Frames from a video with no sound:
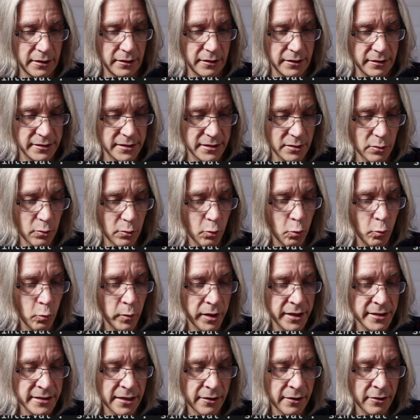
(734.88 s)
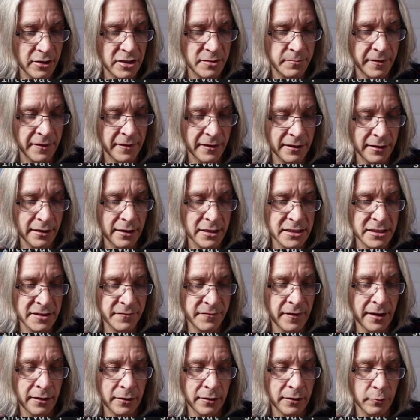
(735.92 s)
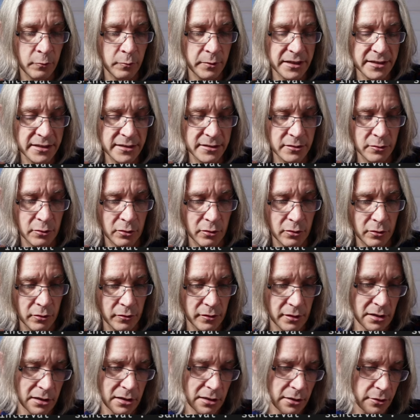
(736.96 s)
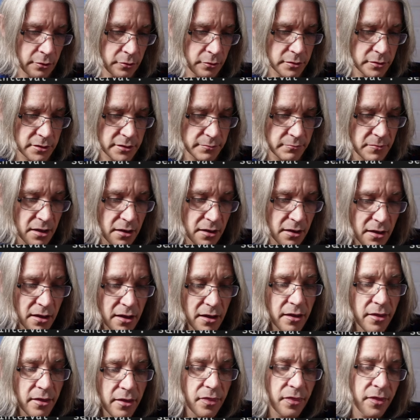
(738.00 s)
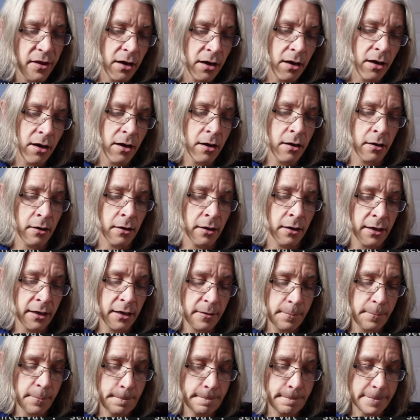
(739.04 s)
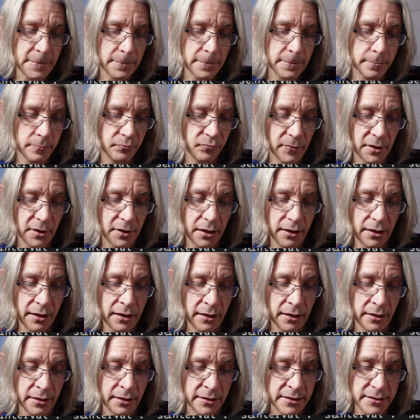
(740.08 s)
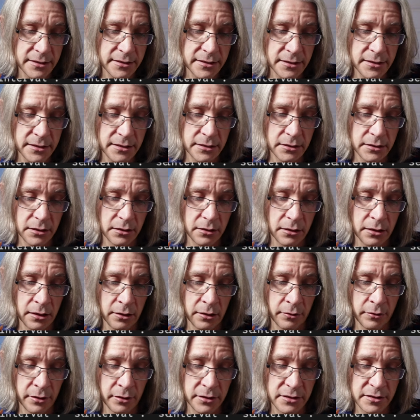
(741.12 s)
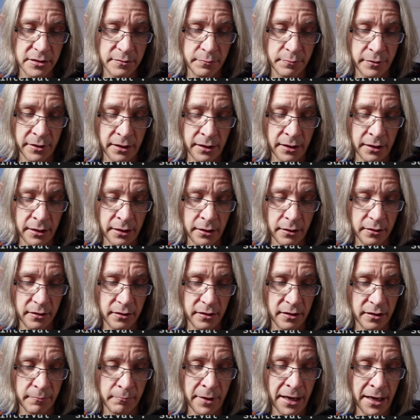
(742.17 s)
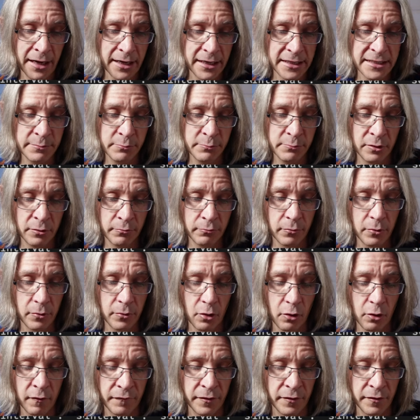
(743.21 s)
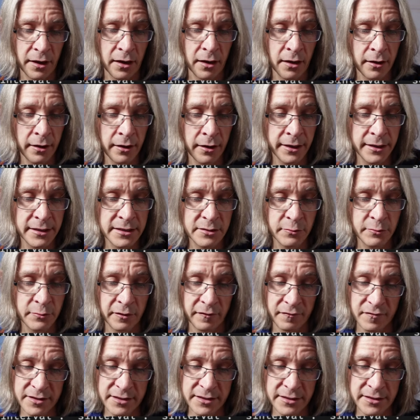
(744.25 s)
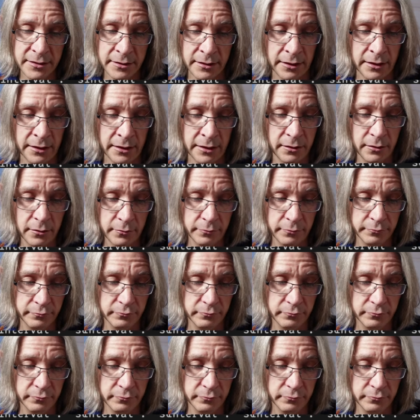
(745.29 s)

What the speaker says: it's always going to be the last value we saw, the close. The high is going to be the maximum of the highest we've seen